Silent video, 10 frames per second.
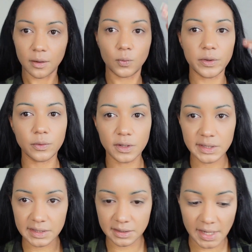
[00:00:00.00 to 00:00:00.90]
we
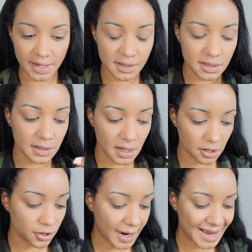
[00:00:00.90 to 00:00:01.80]
will set the
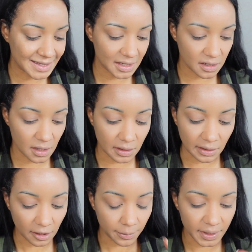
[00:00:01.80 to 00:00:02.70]
under eyes in a
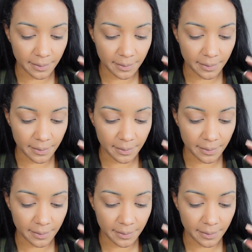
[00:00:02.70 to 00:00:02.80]
little bit.